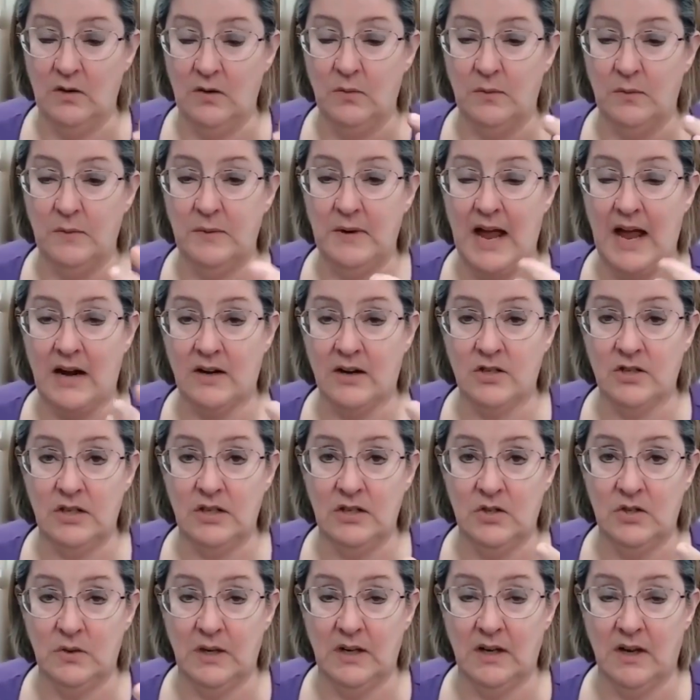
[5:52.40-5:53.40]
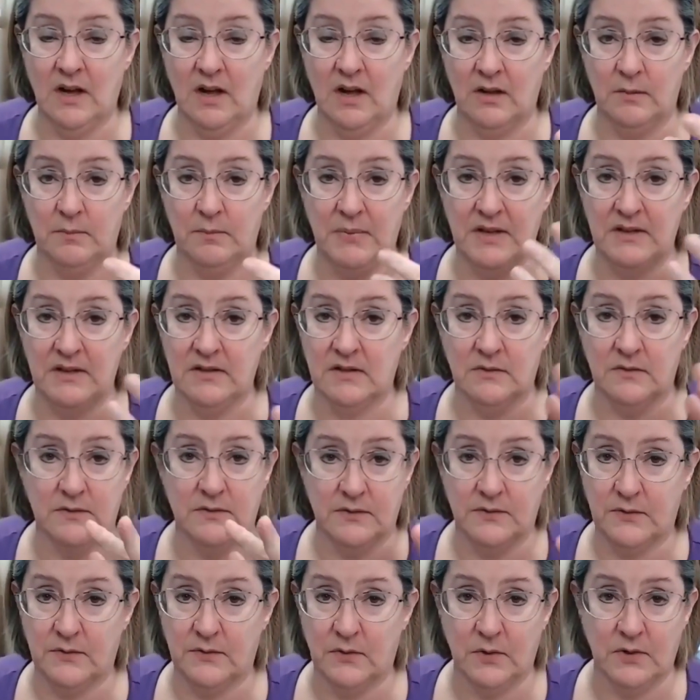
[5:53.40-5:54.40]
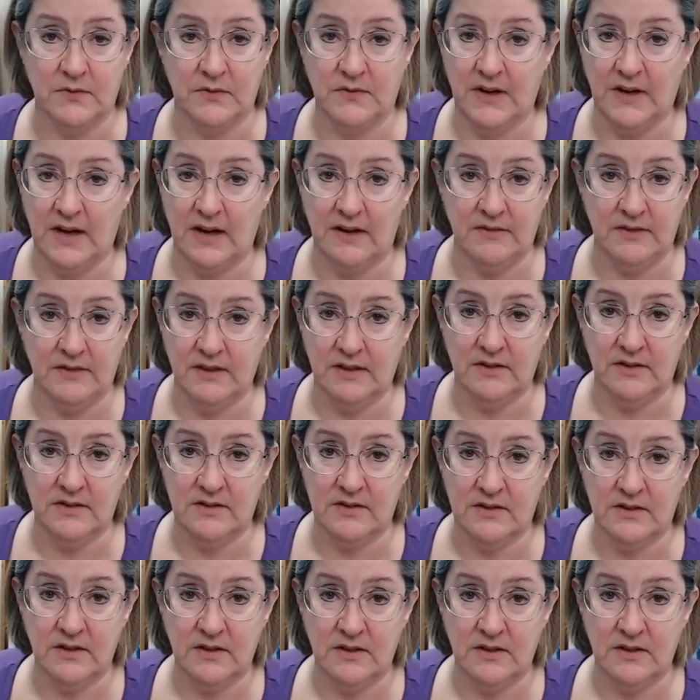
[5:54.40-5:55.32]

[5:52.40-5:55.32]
been actually doing color pencil for 4 or 5 years?